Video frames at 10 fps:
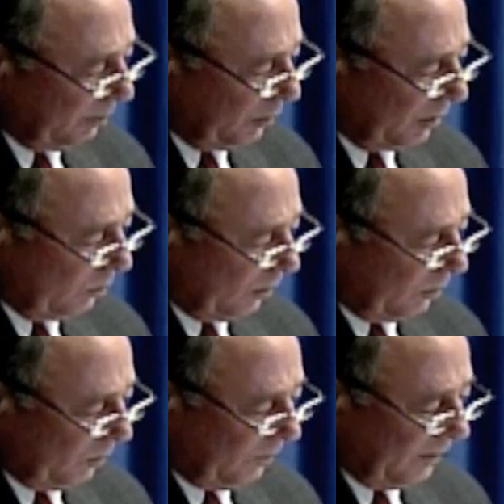
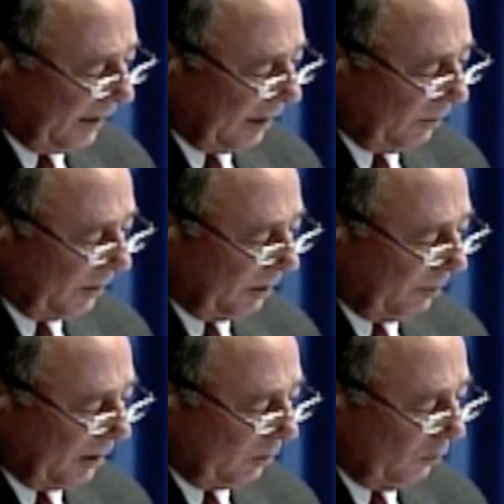Brickwork will follow and the
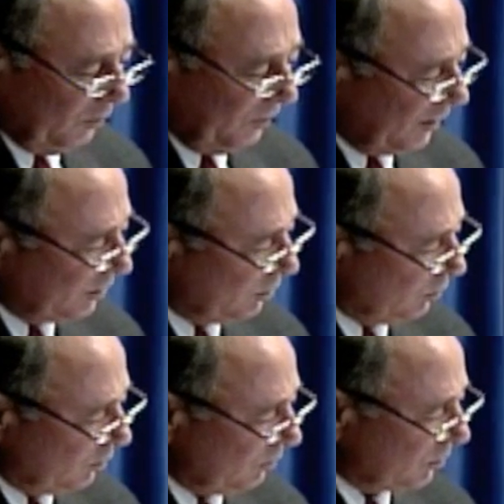metal roofing is
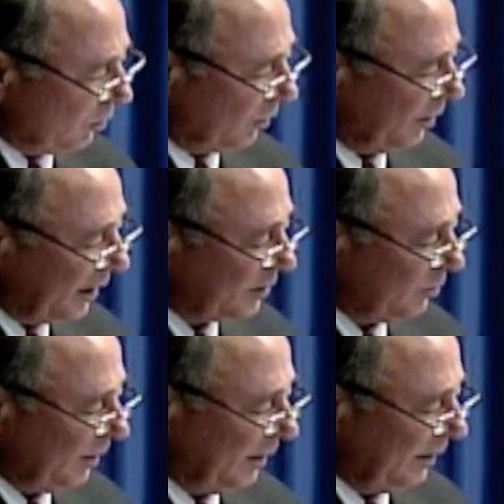due to start
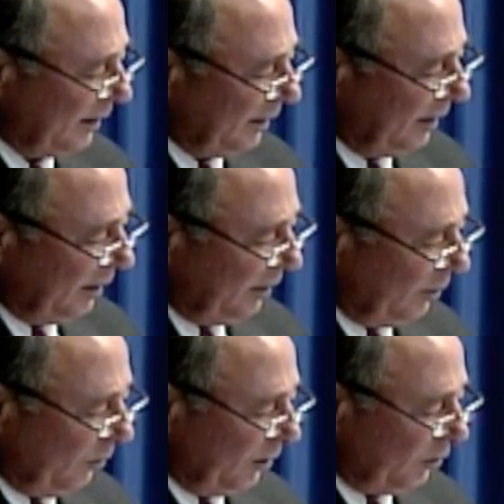next week.
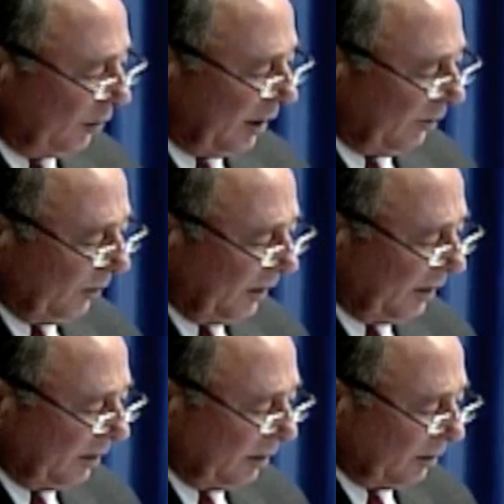The rear driveway
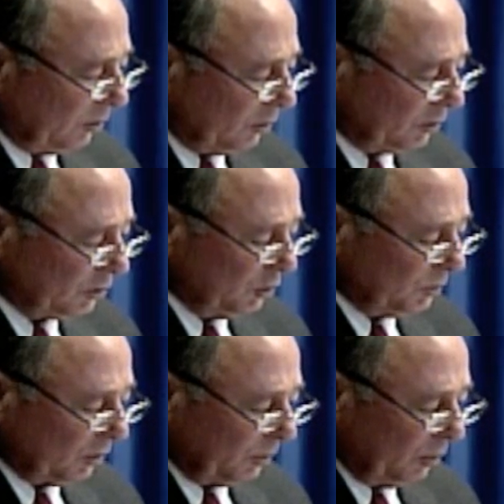and uh, door
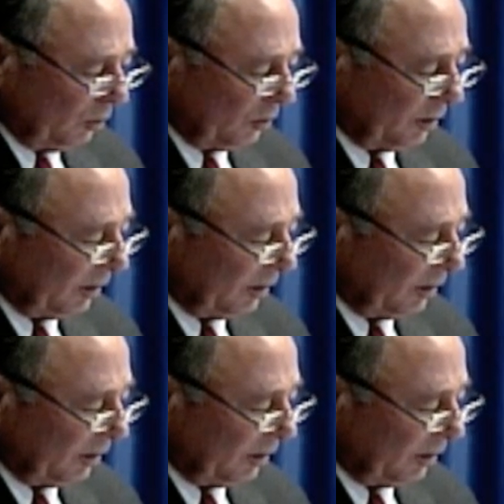stoops are poured.